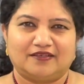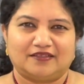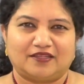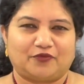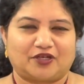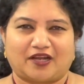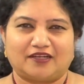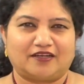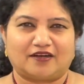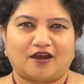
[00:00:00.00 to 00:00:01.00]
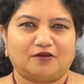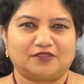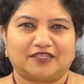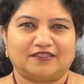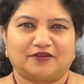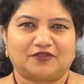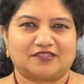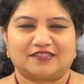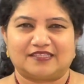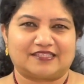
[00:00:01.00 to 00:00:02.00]
They were running around and
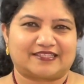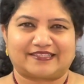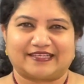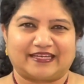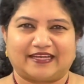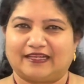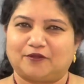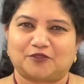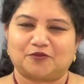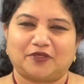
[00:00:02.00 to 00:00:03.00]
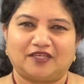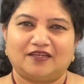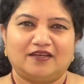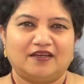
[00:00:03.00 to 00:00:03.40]
they just say hello to me.